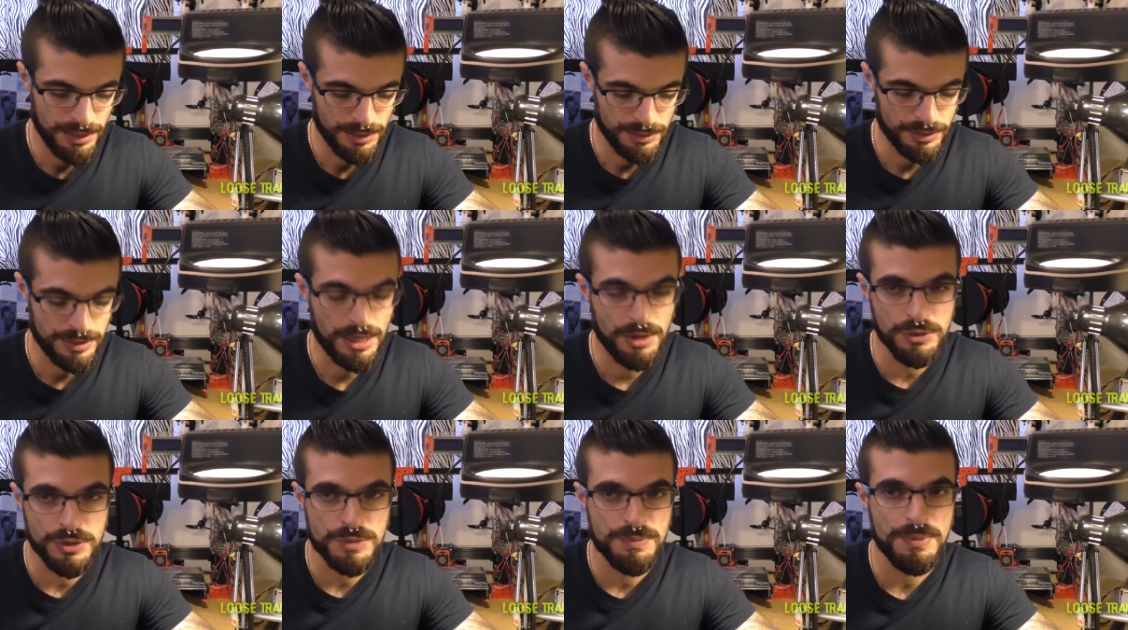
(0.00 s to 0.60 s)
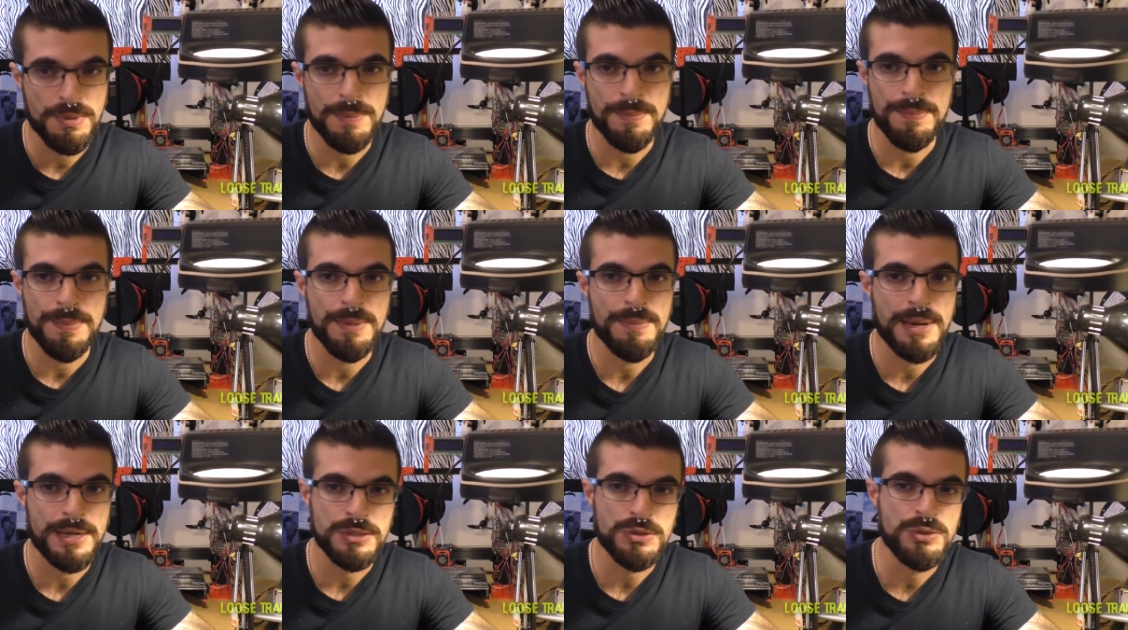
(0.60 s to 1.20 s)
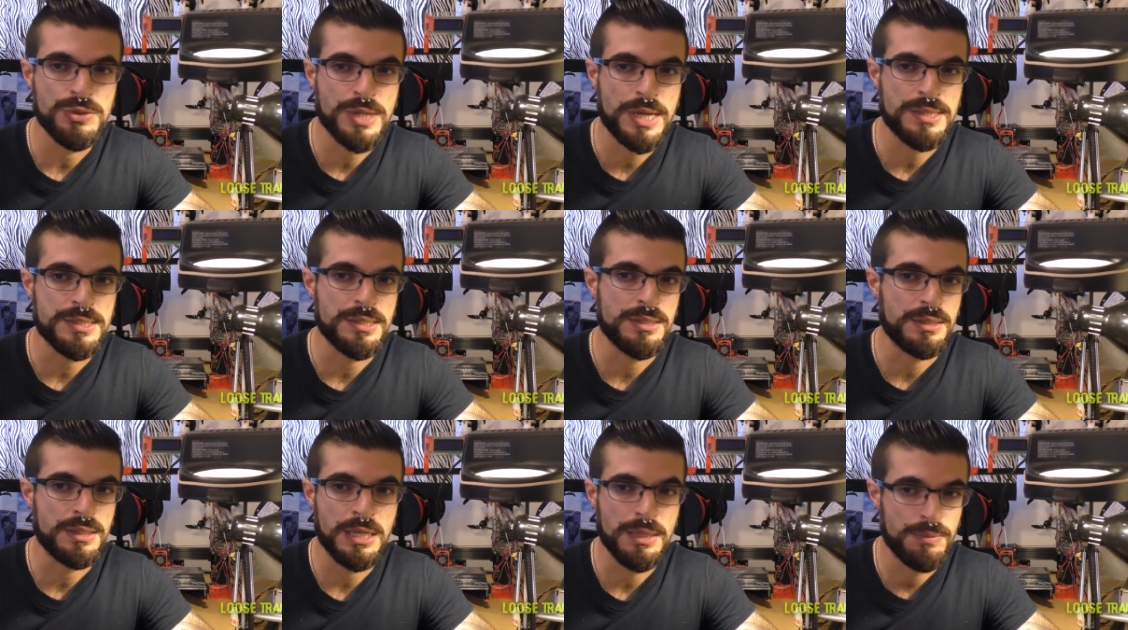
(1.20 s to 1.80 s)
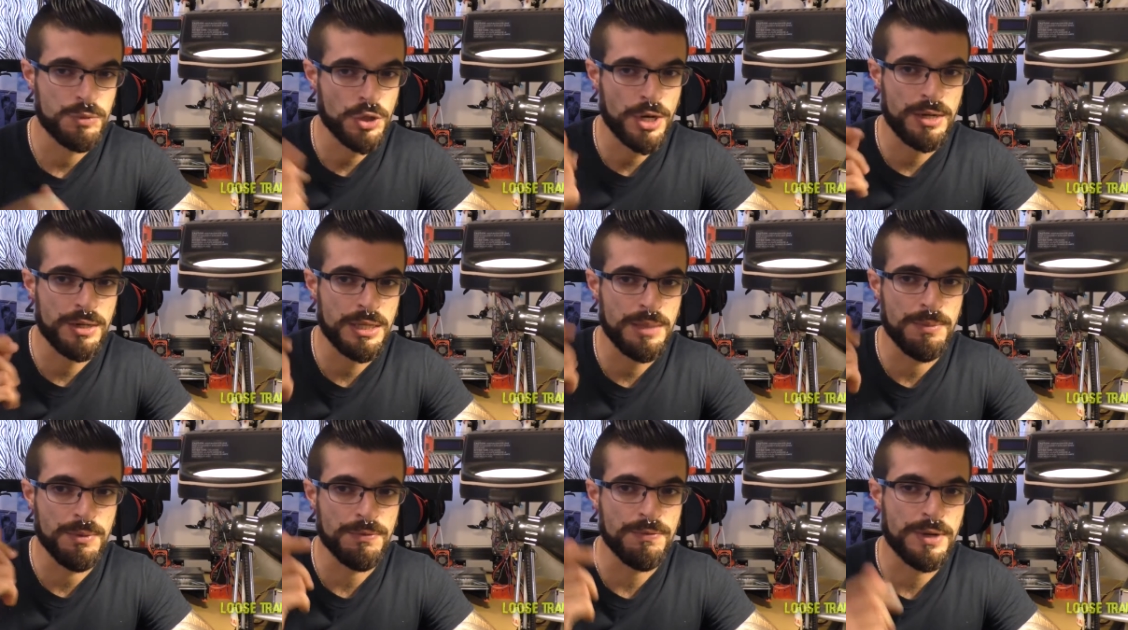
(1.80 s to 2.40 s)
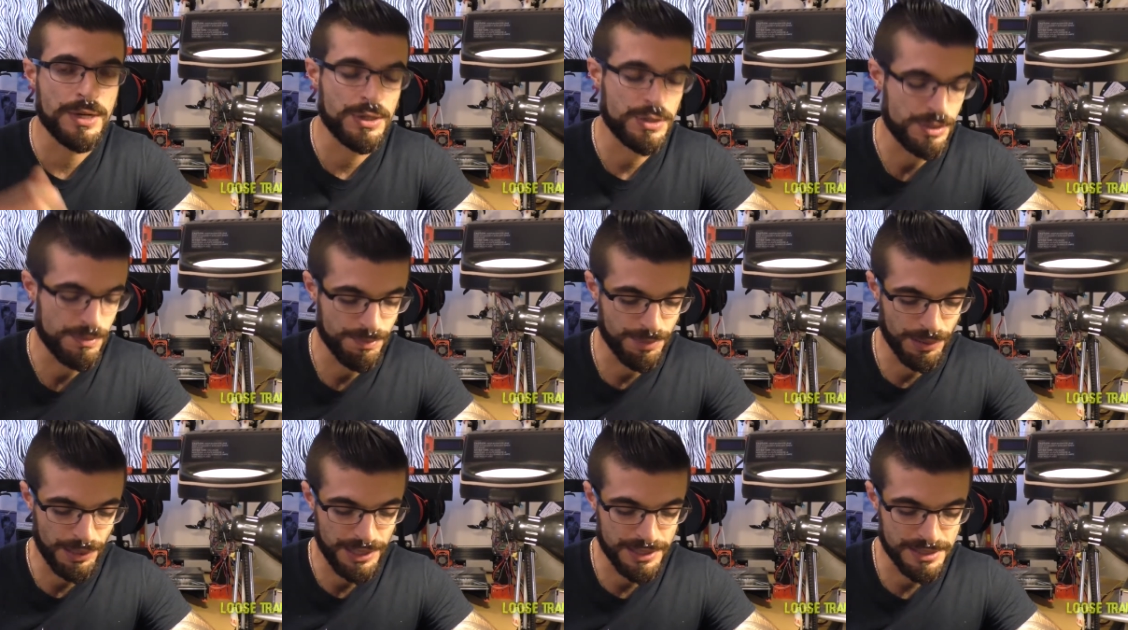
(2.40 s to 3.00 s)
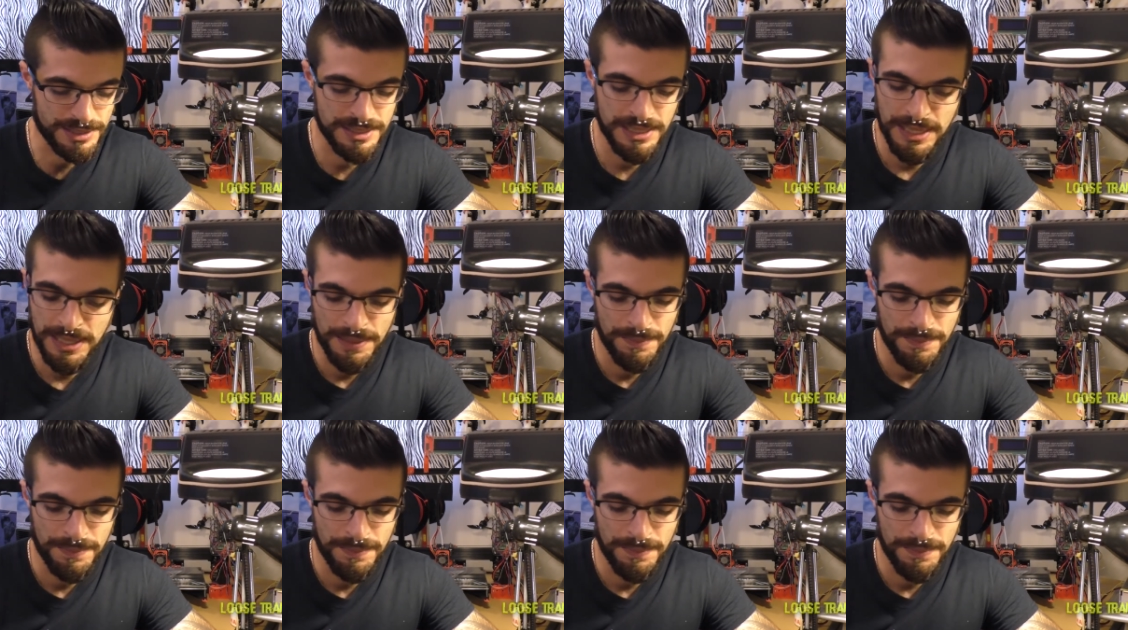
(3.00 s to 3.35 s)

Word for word: So that would just be my 2 cents, and keep trying to keep your fingers in place.